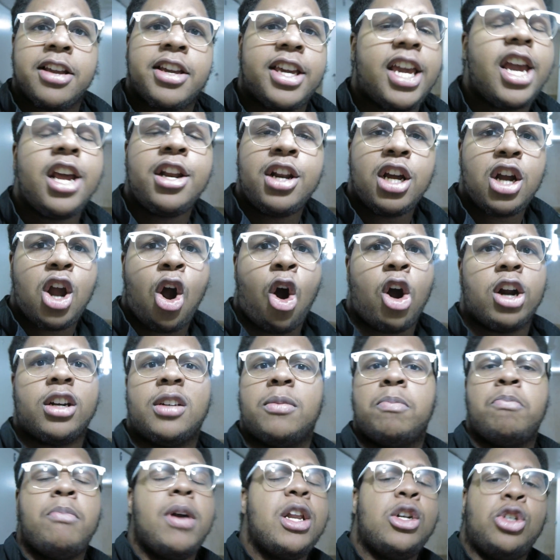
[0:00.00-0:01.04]

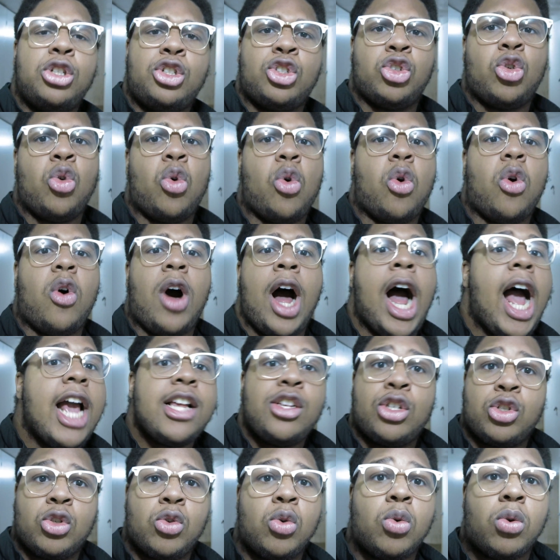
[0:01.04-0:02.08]
kindergarten, middle school, high
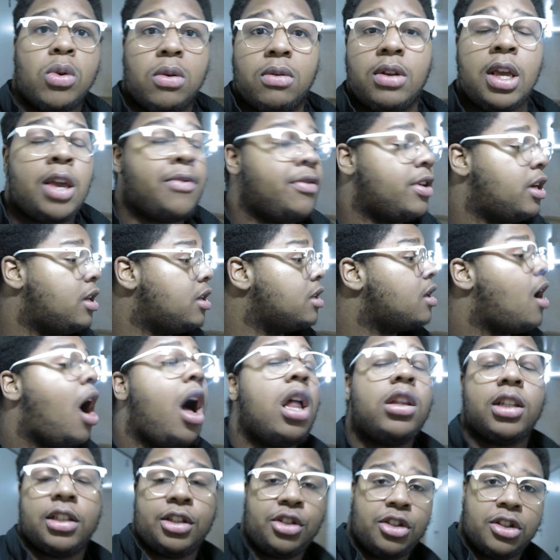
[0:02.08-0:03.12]
school, even in
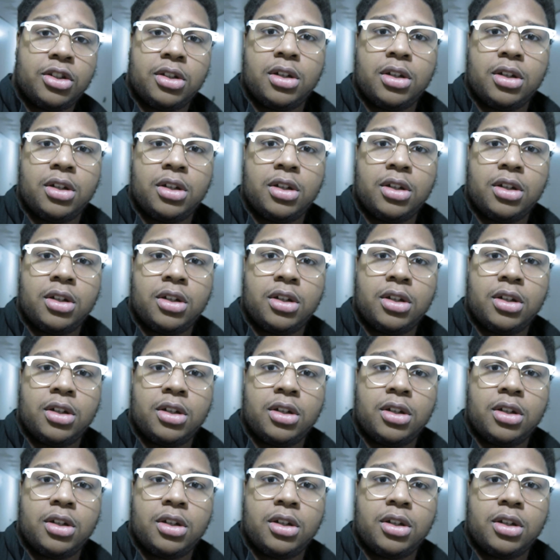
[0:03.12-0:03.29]
college.